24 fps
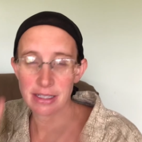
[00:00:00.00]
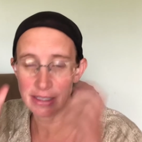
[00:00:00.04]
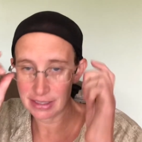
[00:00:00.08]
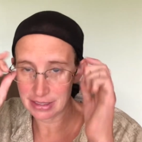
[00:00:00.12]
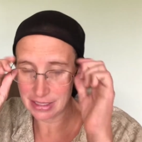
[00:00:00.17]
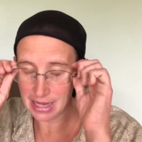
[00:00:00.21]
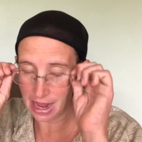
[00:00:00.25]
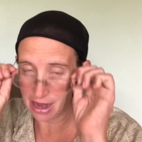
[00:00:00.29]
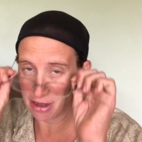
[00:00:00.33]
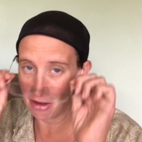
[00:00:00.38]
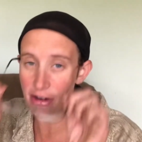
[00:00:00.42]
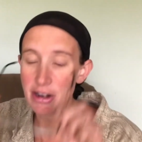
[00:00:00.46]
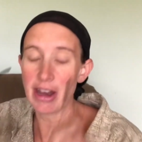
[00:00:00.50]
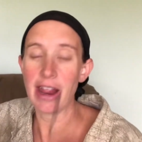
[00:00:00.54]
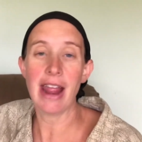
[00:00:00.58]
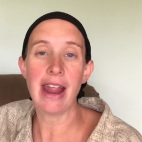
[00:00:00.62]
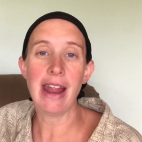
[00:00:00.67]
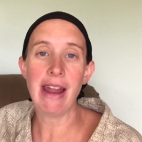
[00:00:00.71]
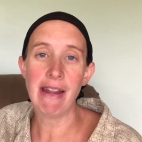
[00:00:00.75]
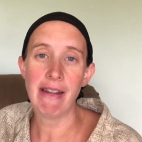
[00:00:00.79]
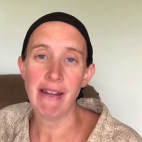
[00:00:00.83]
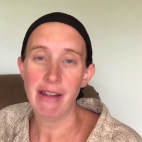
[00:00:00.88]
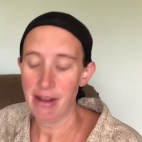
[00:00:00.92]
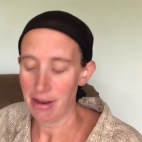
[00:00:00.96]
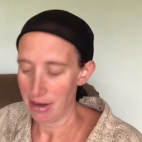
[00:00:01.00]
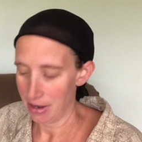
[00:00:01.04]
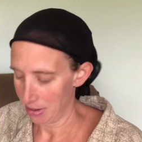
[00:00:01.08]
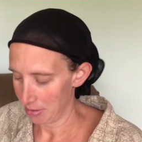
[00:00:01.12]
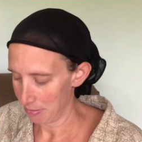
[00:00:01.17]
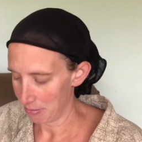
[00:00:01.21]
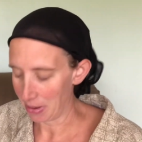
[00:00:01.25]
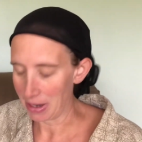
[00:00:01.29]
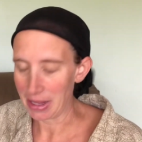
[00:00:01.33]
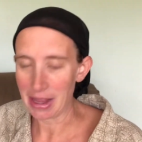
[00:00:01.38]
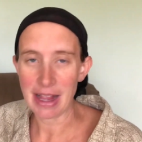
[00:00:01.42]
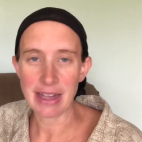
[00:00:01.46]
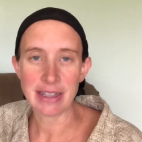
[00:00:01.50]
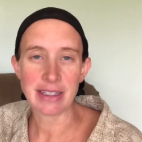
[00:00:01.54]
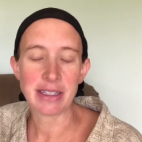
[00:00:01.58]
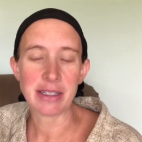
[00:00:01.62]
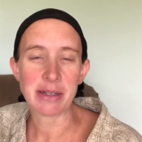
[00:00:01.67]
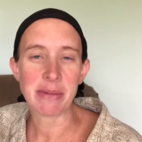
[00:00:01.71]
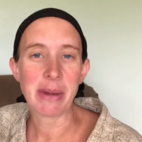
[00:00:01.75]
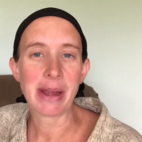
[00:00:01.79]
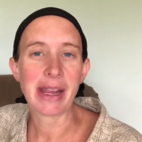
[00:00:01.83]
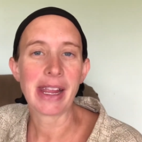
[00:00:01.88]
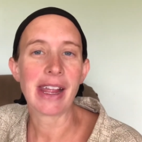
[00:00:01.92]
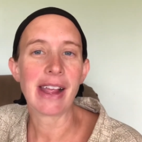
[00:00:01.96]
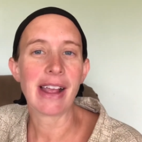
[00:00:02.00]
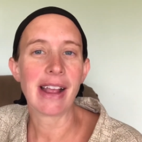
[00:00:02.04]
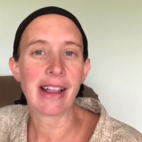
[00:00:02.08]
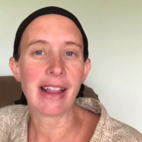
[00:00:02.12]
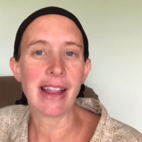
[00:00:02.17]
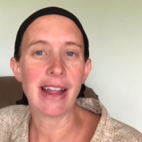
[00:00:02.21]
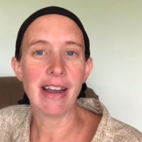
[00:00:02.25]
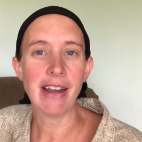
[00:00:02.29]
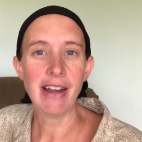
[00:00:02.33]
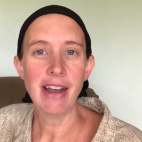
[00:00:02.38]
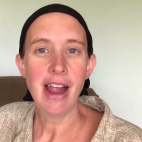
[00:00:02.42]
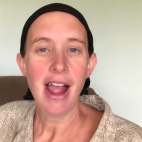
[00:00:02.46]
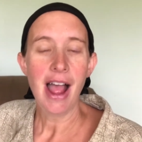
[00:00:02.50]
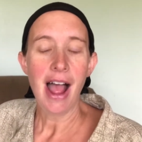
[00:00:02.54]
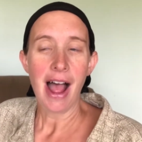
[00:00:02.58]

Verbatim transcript: Saturday. My glasses are making a glare.